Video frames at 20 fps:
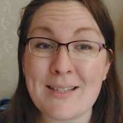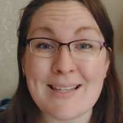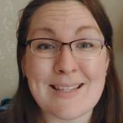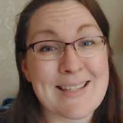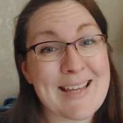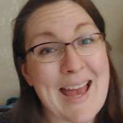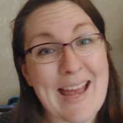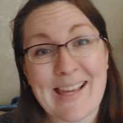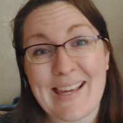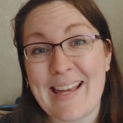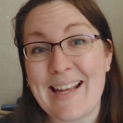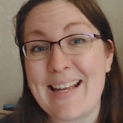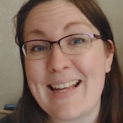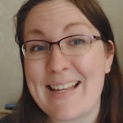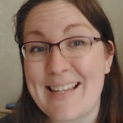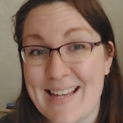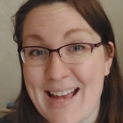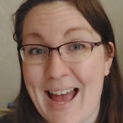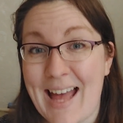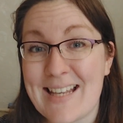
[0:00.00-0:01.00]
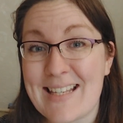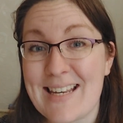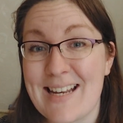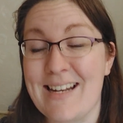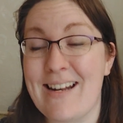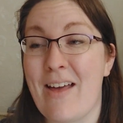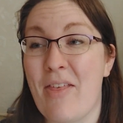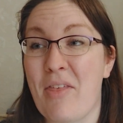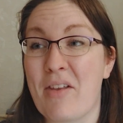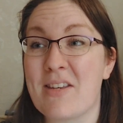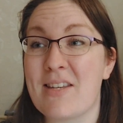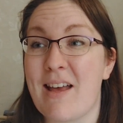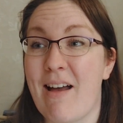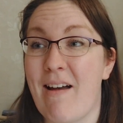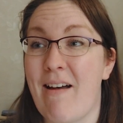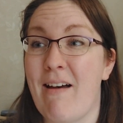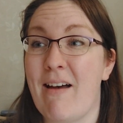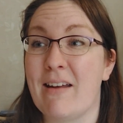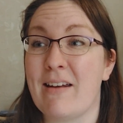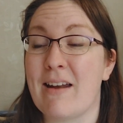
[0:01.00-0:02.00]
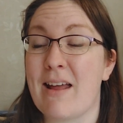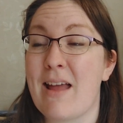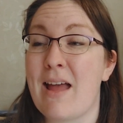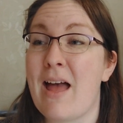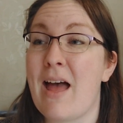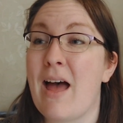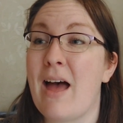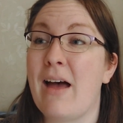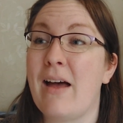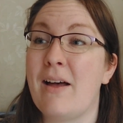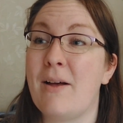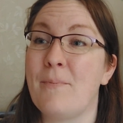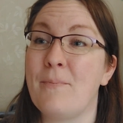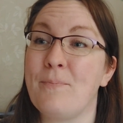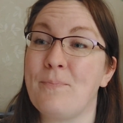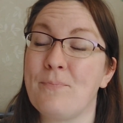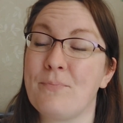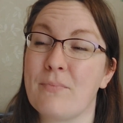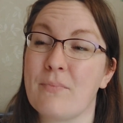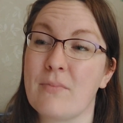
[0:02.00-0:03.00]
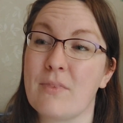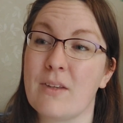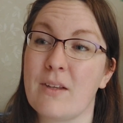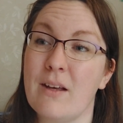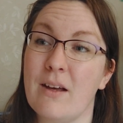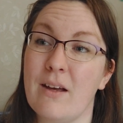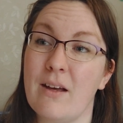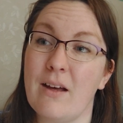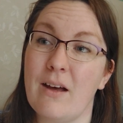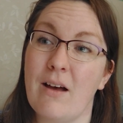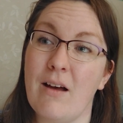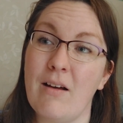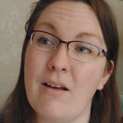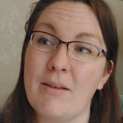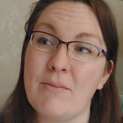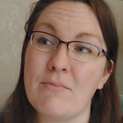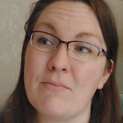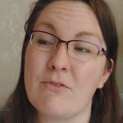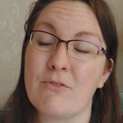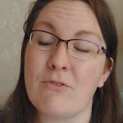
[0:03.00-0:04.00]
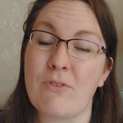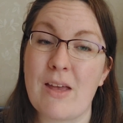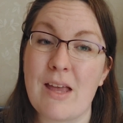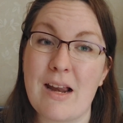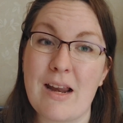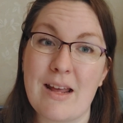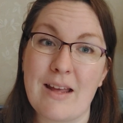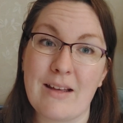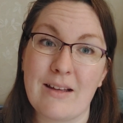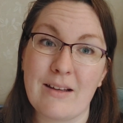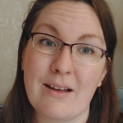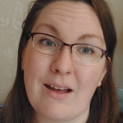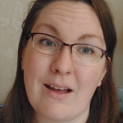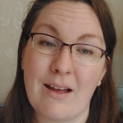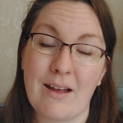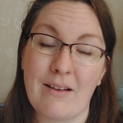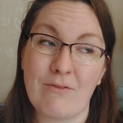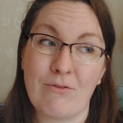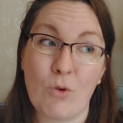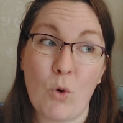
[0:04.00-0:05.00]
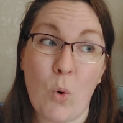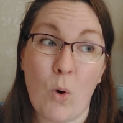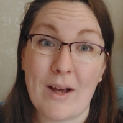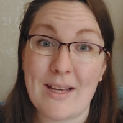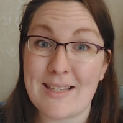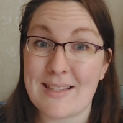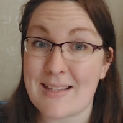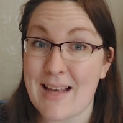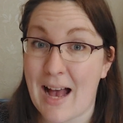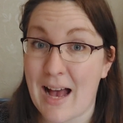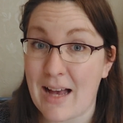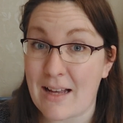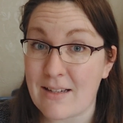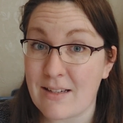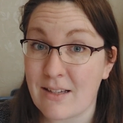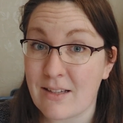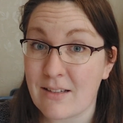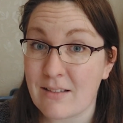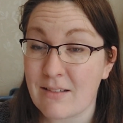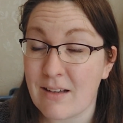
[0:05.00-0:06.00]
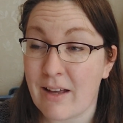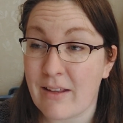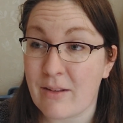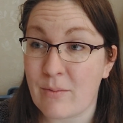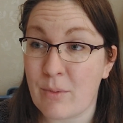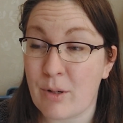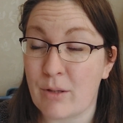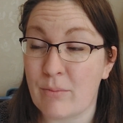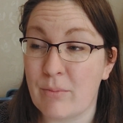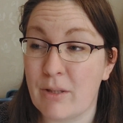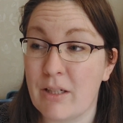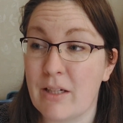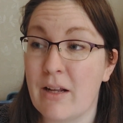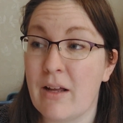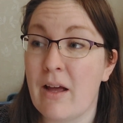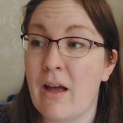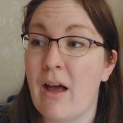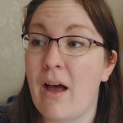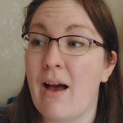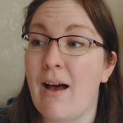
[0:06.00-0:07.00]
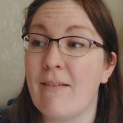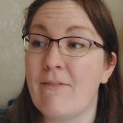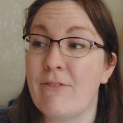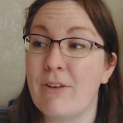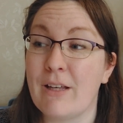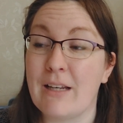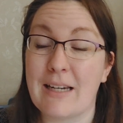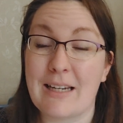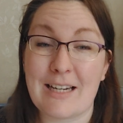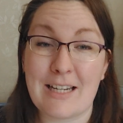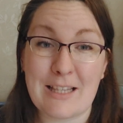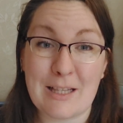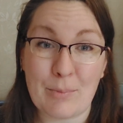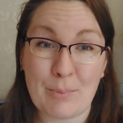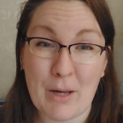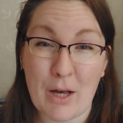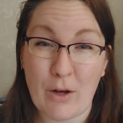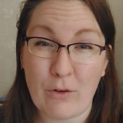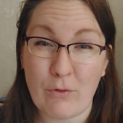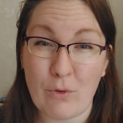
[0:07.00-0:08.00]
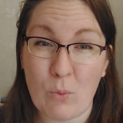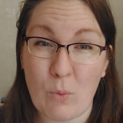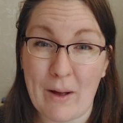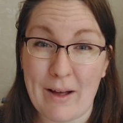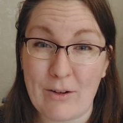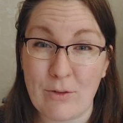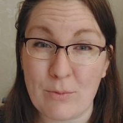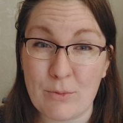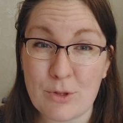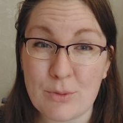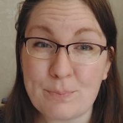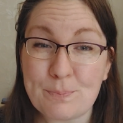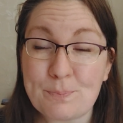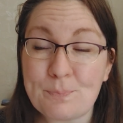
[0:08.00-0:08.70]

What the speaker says: is taking yet another turn. I'm feeling quite sad at the moment. I'm feeling a little bit overwhelmed.